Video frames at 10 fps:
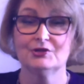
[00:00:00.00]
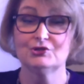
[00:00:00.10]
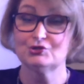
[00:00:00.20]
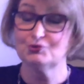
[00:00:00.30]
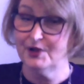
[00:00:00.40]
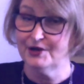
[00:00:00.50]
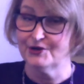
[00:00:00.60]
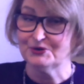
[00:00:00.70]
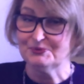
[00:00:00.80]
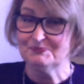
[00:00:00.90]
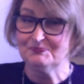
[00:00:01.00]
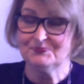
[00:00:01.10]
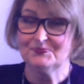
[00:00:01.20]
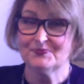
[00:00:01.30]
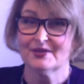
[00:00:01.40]
Twitter.
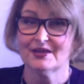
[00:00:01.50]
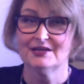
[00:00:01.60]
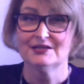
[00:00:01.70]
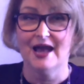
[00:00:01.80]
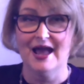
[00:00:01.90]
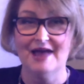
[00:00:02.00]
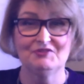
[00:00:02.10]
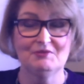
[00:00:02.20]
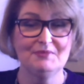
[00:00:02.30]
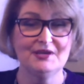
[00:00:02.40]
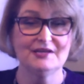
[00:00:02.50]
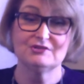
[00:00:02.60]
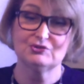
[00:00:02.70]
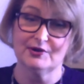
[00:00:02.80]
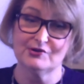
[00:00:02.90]
I have to admit,
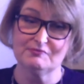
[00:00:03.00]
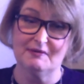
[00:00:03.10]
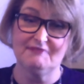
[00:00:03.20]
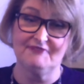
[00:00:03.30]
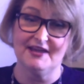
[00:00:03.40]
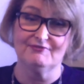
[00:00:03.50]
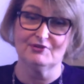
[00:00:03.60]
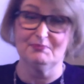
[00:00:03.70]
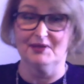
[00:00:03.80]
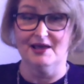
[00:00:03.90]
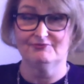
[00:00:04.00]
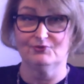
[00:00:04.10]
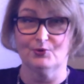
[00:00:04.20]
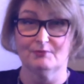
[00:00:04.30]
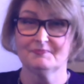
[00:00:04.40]
Twitter's my favorite
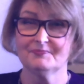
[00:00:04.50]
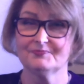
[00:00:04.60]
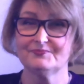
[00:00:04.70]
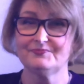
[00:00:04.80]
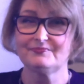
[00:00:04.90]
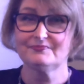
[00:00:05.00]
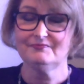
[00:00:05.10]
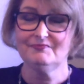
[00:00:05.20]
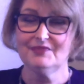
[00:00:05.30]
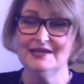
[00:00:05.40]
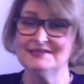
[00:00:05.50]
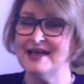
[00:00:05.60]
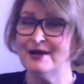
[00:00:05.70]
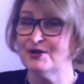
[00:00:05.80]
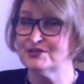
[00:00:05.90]
platform. It's
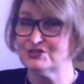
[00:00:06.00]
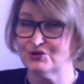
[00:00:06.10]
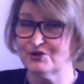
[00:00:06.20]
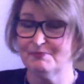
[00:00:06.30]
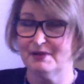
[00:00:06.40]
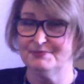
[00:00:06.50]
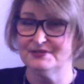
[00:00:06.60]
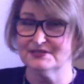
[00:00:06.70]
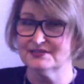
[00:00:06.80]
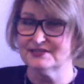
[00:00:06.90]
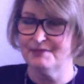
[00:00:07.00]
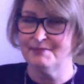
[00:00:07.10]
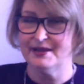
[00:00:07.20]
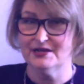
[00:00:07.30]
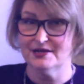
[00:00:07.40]
how I started my business and
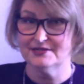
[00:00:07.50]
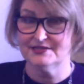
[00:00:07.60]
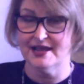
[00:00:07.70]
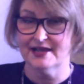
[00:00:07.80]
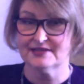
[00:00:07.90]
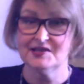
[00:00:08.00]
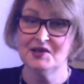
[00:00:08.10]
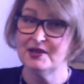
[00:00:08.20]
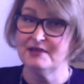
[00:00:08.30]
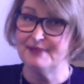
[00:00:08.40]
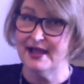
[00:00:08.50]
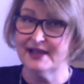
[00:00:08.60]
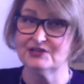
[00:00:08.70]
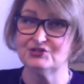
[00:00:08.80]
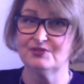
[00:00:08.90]
made contacts back
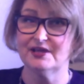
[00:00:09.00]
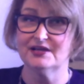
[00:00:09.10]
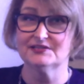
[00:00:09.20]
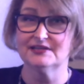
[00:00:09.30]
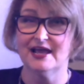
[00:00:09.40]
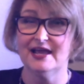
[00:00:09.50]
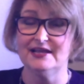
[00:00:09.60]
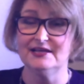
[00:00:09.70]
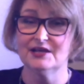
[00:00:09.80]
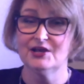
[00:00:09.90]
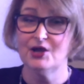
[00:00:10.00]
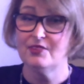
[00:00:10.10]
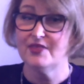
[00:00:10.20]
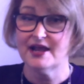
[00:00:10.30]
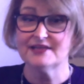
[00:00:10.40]
in 2008
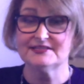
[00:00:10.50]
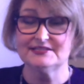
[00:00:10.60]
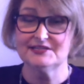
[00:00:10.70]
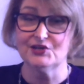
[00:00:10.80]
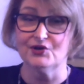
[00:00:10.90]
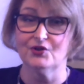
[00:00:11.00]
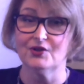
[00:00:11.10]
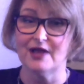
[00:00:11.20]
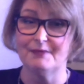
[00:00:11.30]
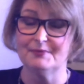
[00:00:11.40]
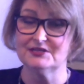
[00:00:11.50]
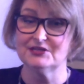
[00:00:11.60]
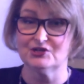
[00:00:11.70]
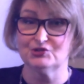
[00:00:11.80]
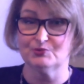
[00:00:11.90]
that I still am in
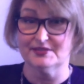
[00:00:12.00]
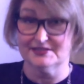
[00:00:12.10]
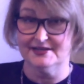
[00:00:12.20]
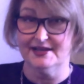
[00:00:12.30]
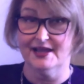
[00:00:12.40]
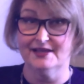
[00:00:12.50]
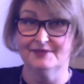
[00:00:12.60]
touch with today.